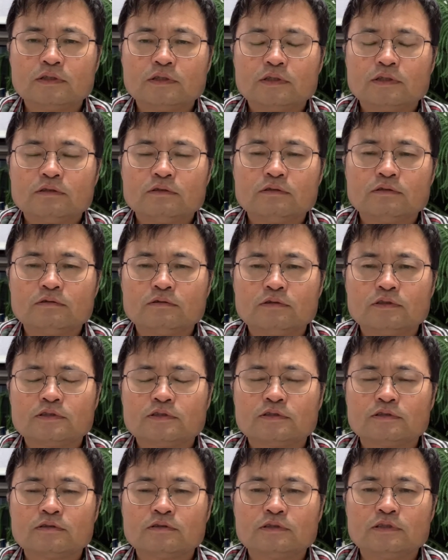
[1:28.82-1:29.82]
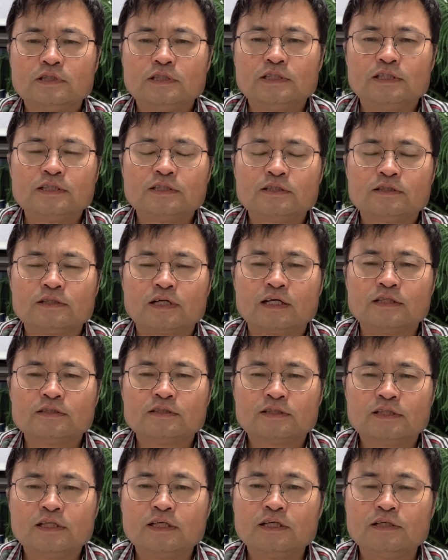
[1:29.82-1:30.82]
Also, it is not
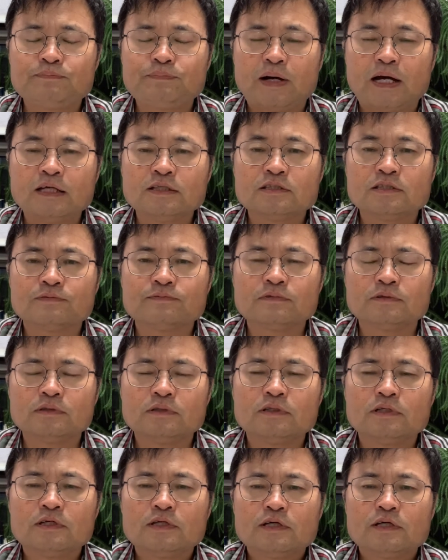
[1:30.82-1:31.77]
still possible.